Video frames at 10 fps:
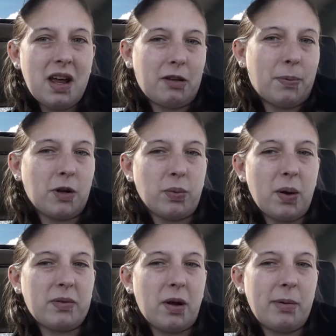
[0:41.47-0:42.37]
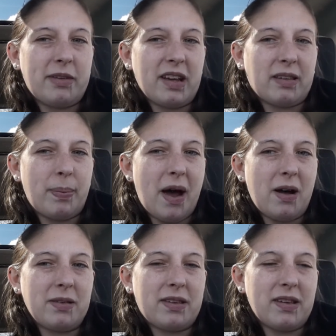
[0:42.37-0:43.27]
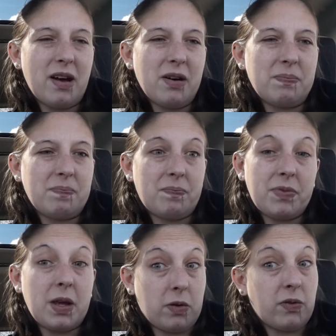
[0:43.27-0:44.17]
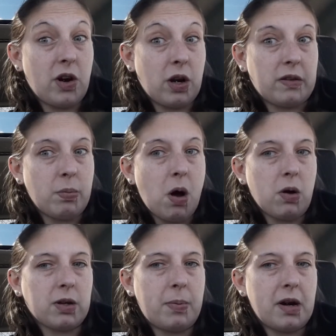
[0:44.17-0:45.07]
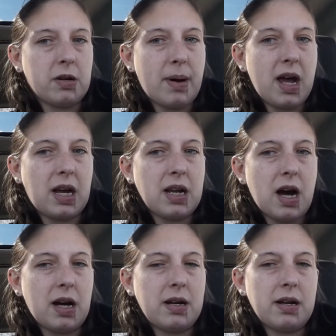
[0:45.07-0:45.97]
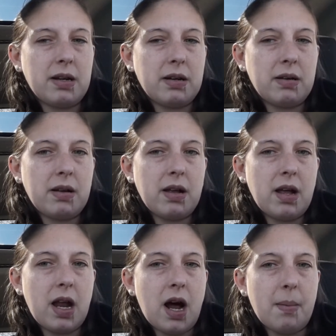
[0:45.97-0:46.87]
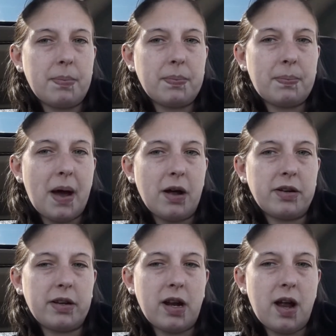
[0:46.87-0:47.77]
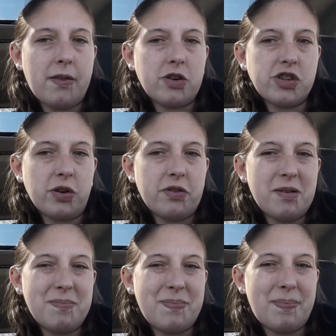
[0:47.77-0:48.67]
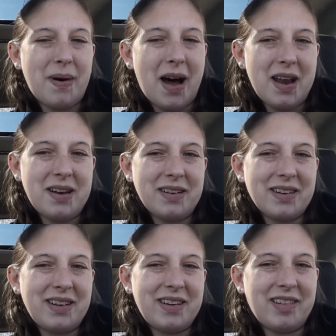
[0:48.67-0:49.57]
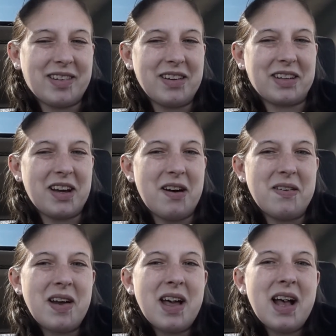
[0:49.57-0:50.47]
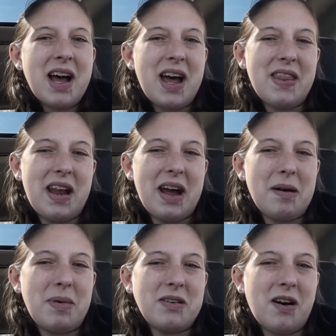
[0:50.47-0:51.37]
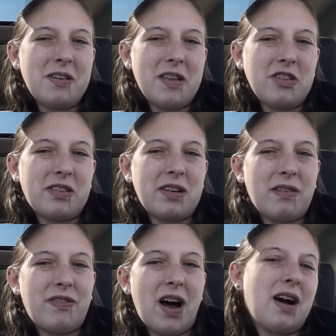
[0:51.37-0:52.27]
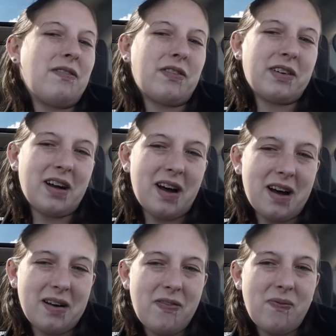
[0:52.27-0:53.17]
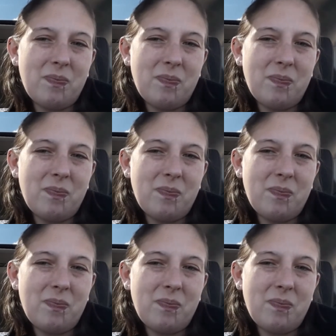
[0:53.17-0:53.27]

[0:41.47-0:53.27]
His birth weight was almost six pounds, so he was very small compared to my eight, nine, and up pound other children, but he's good to go. And then I have my daughter that just turned five uh,